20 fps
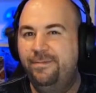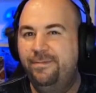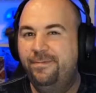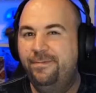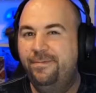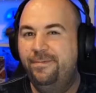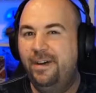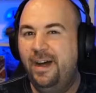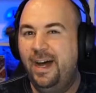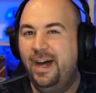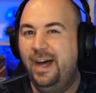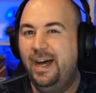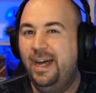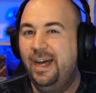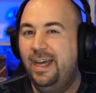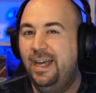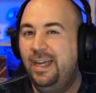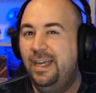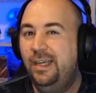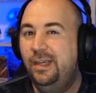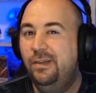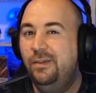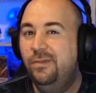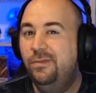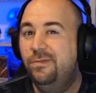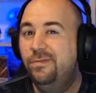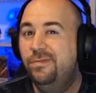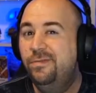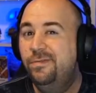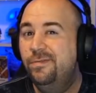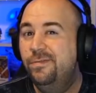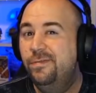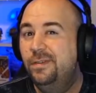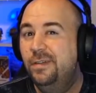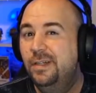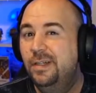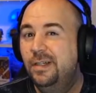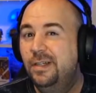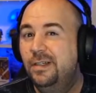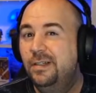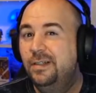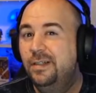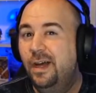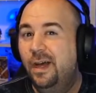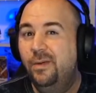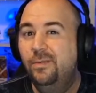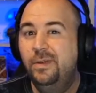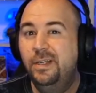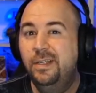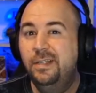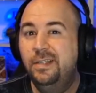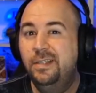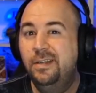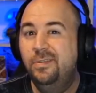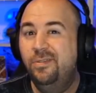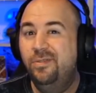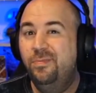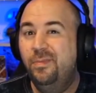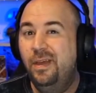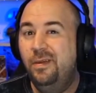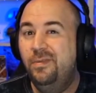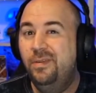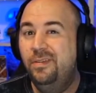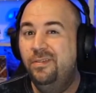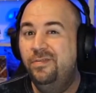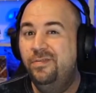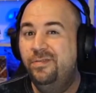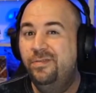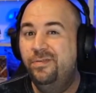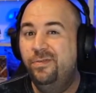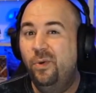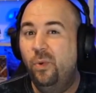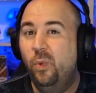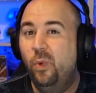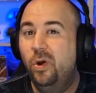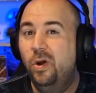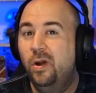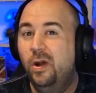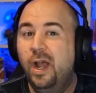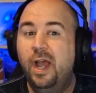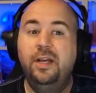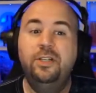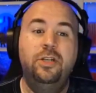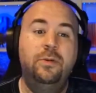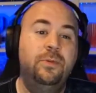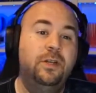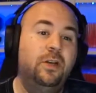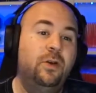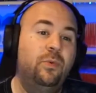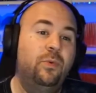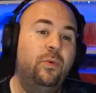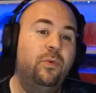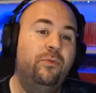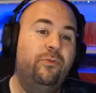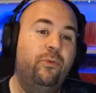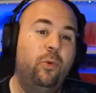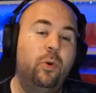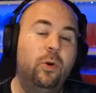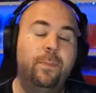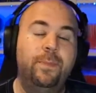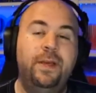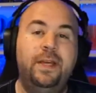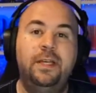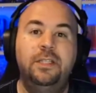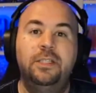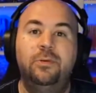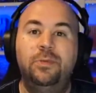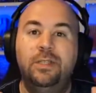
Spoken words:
5. I'm gonna stick with maybe a 4. Actually, I'm gonna go to a 4 because there was a